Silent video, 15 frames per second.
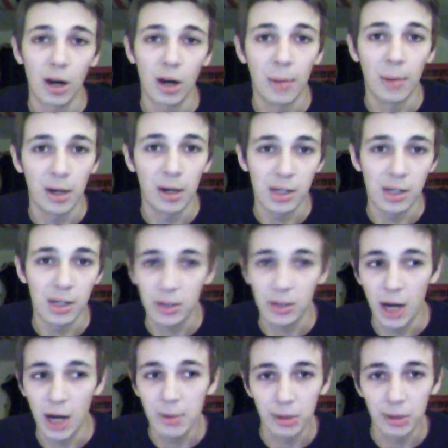R. Martin
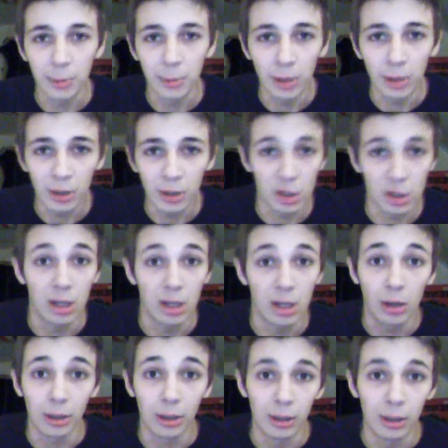describes her in the book. She's
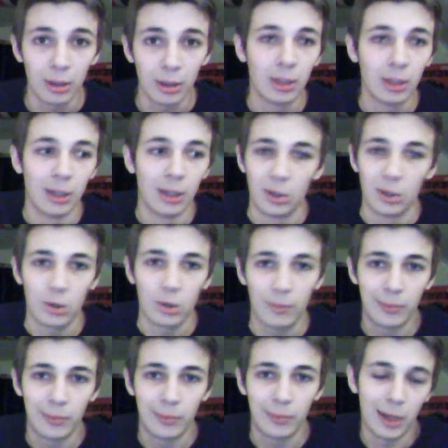ugly.
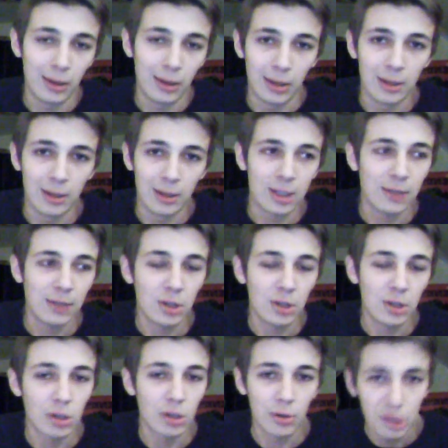In this TV
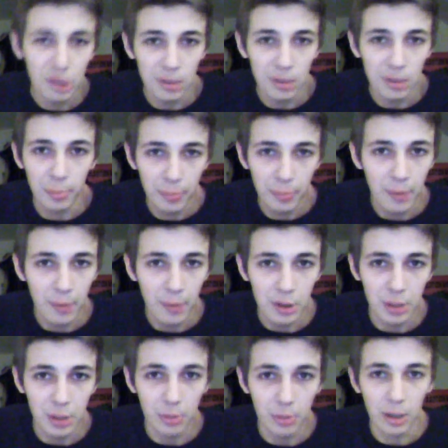show, she's
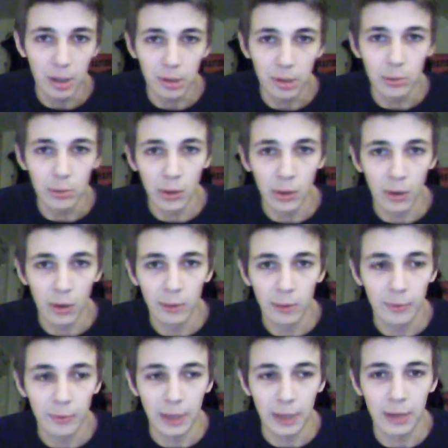a pretty cute
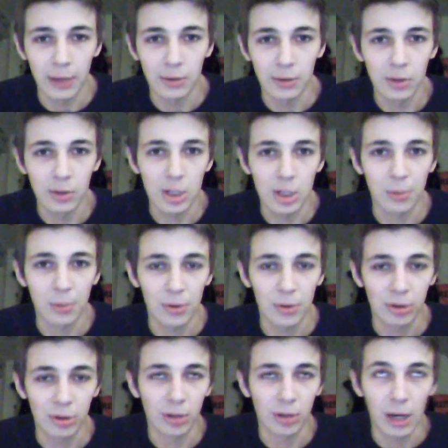girl, and she's supposed
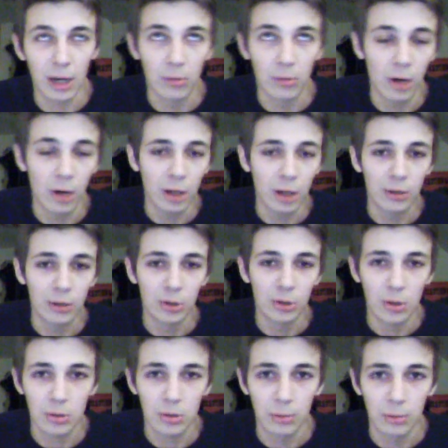to look kind of rugged in the
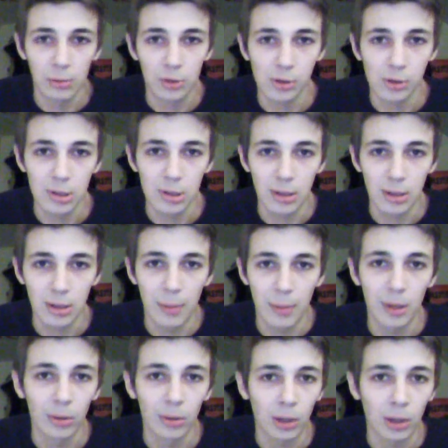show, so I'm sure she's a lot
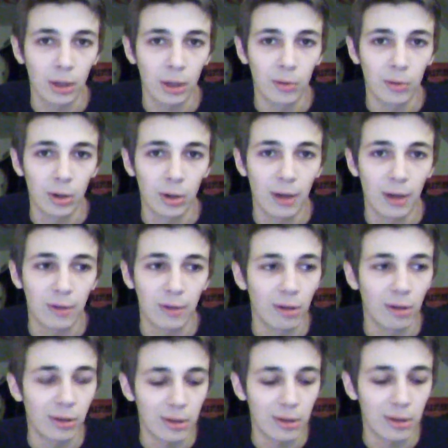better looking in real life and
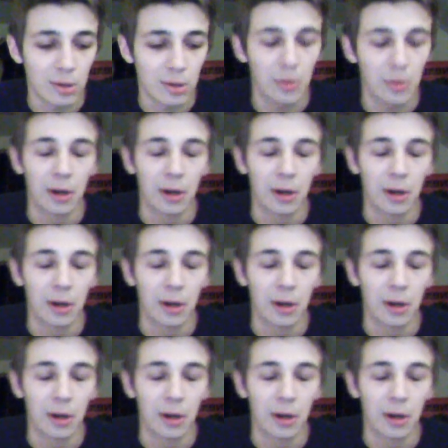everything too.